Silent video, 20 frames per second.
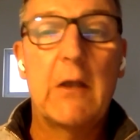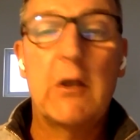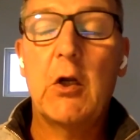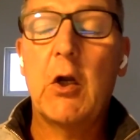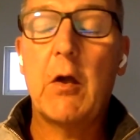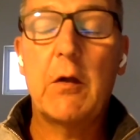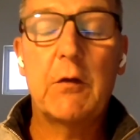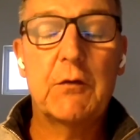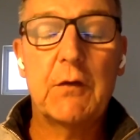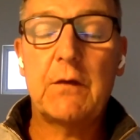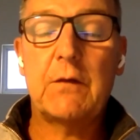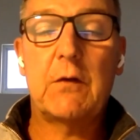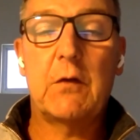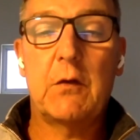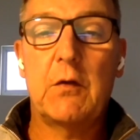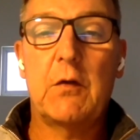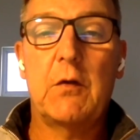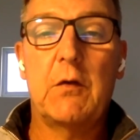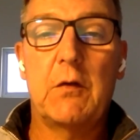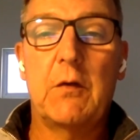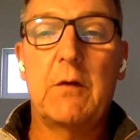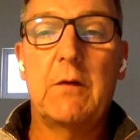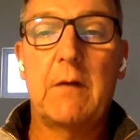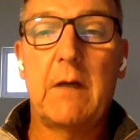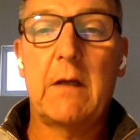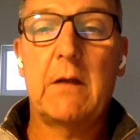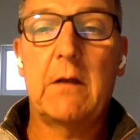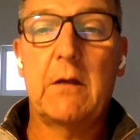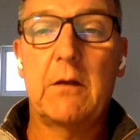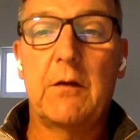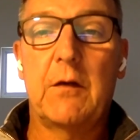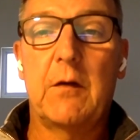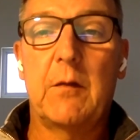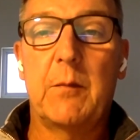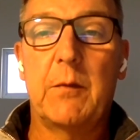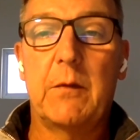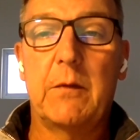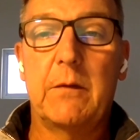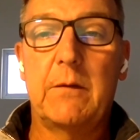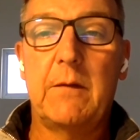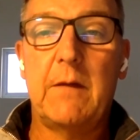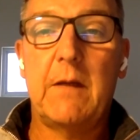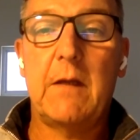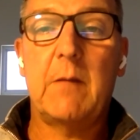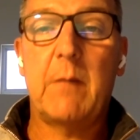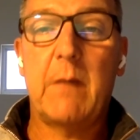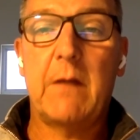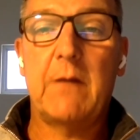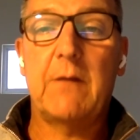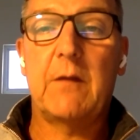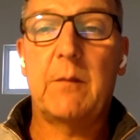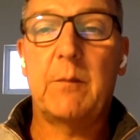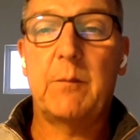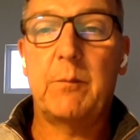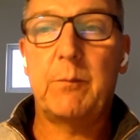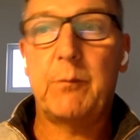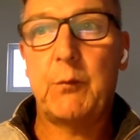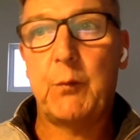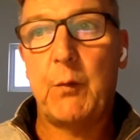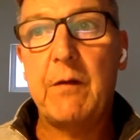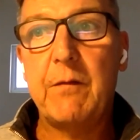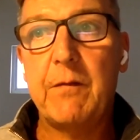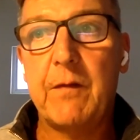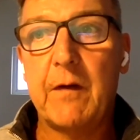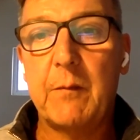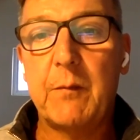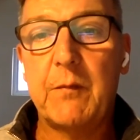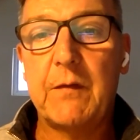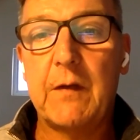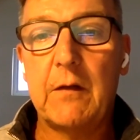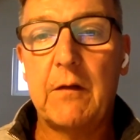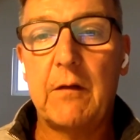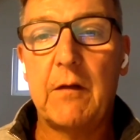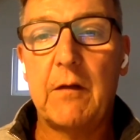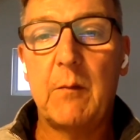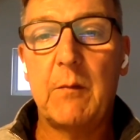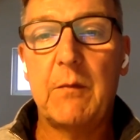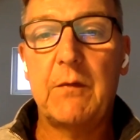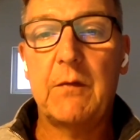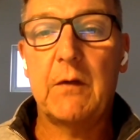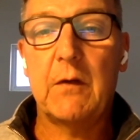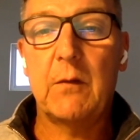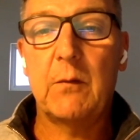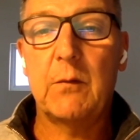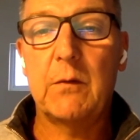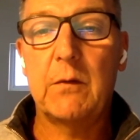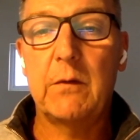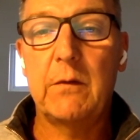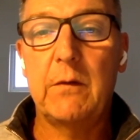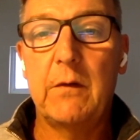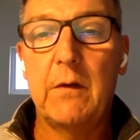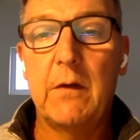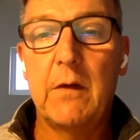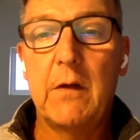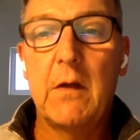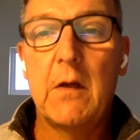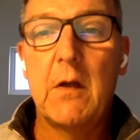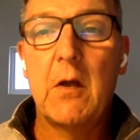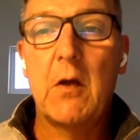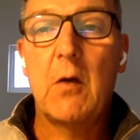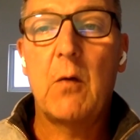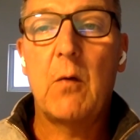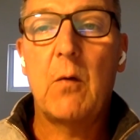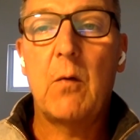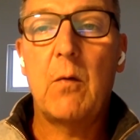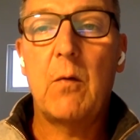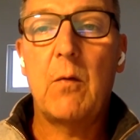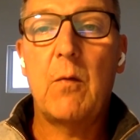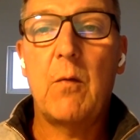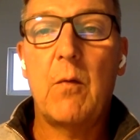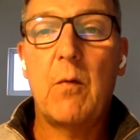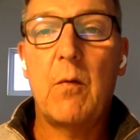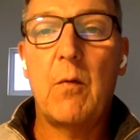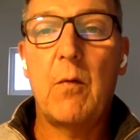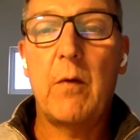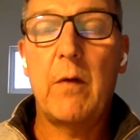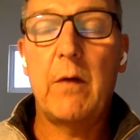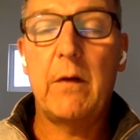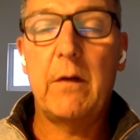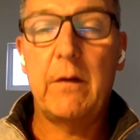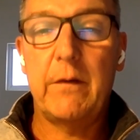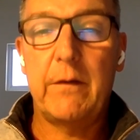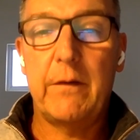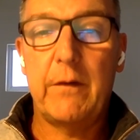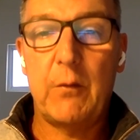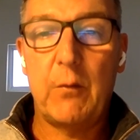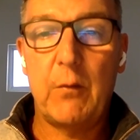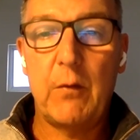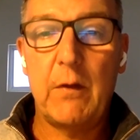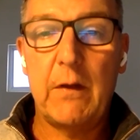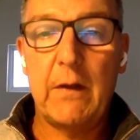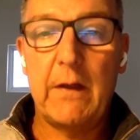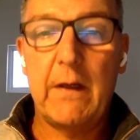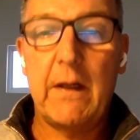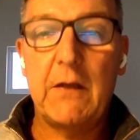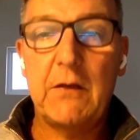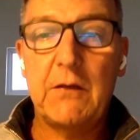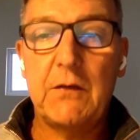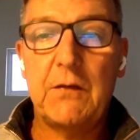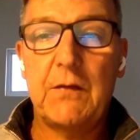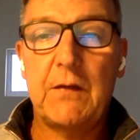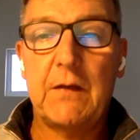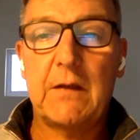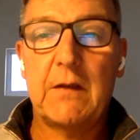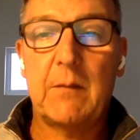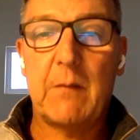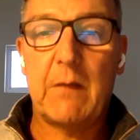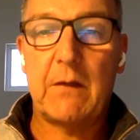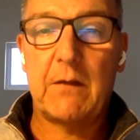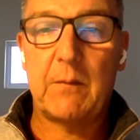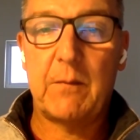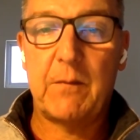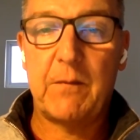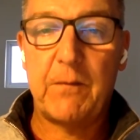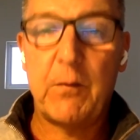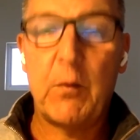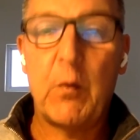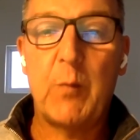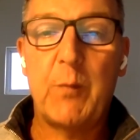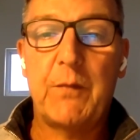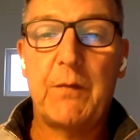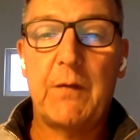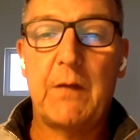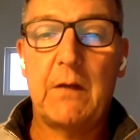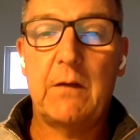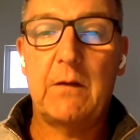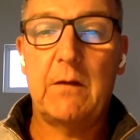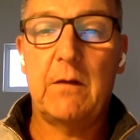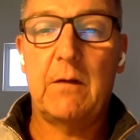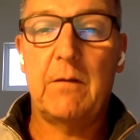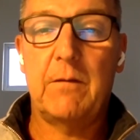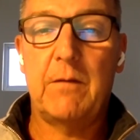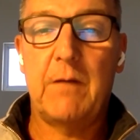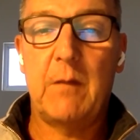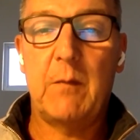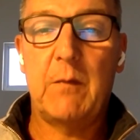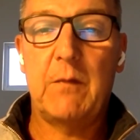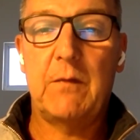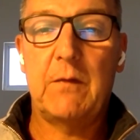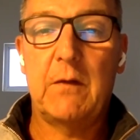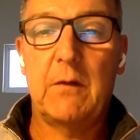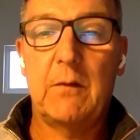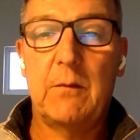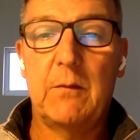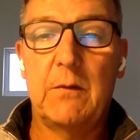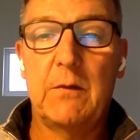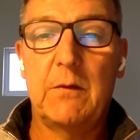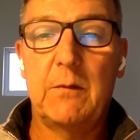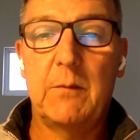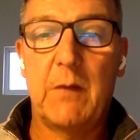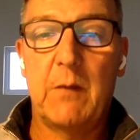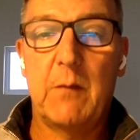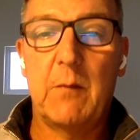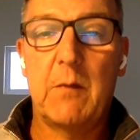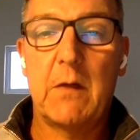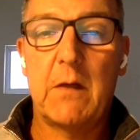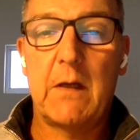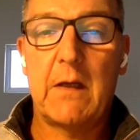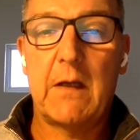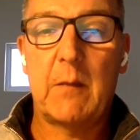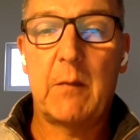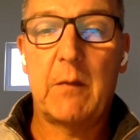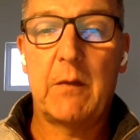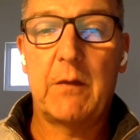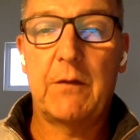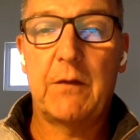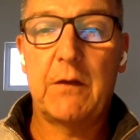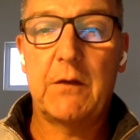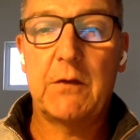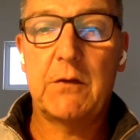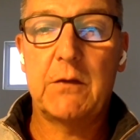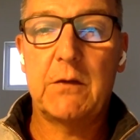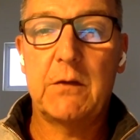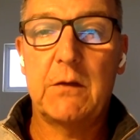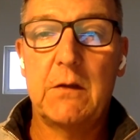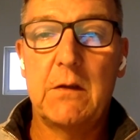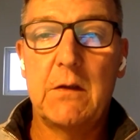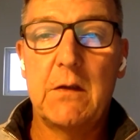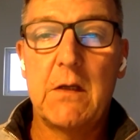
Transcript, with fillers: you know, it just uh, take an example. Tech makes up twenty-five percent of the M S C I world. Oil, the oil and energy sector makes up four percent of the M S C I world by market capitalization.